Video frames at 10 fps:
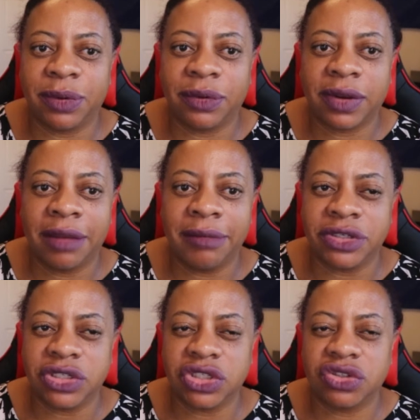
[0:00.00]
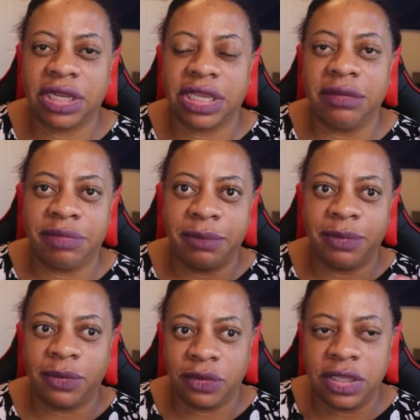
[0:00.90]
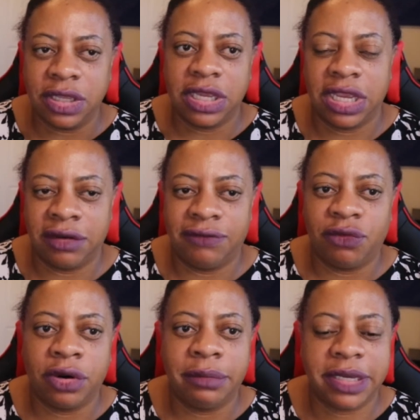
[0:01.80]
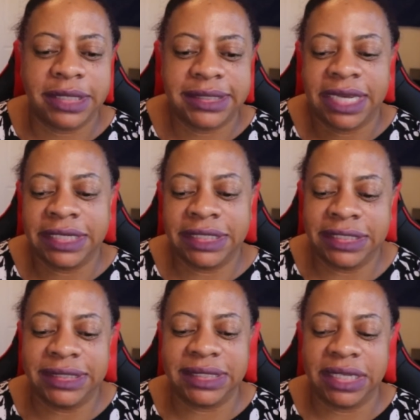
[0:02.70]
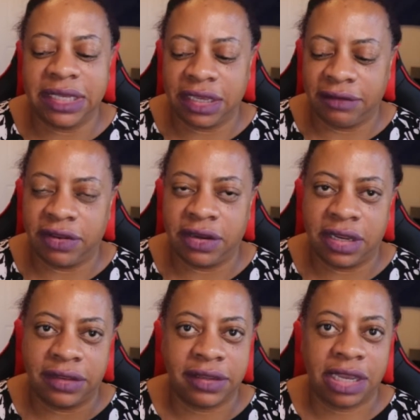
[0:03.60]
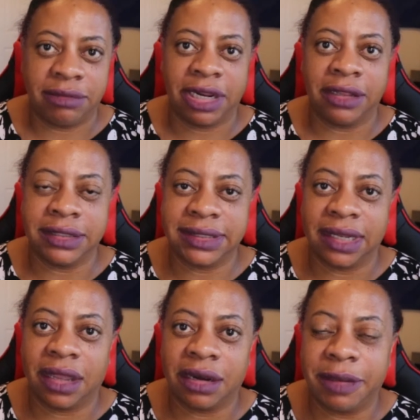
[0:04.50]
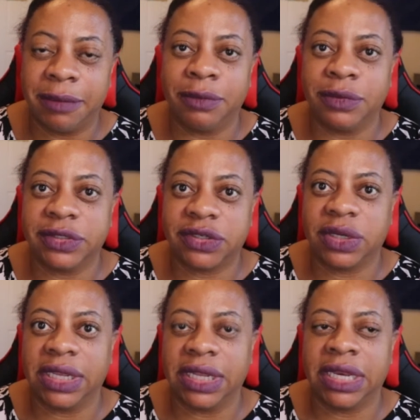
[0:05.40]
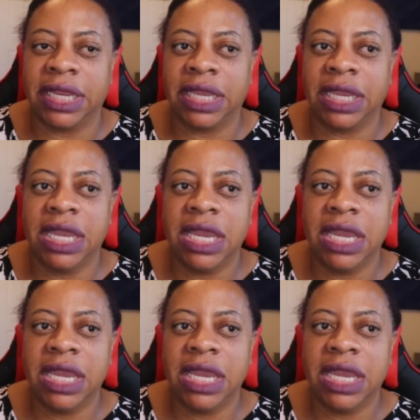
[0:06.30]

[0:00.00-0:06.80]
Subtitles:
program and just trying to keep people informed, because I did see even in the Cayman Islands, a lot of people were circulating,